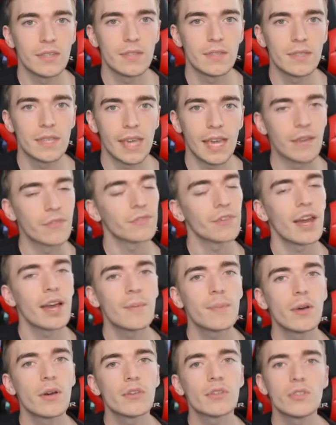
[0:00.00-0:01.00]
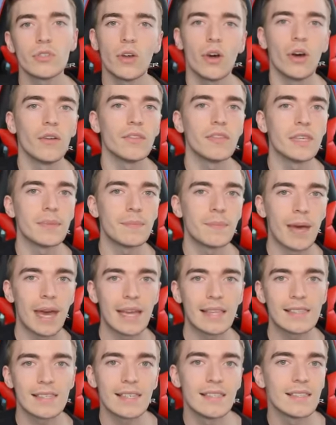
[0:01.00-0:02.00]
and using a fly potion on the
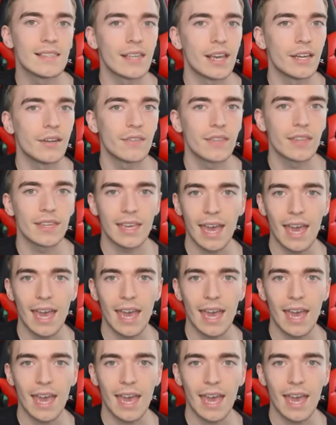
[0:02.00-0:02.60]
pet inside of the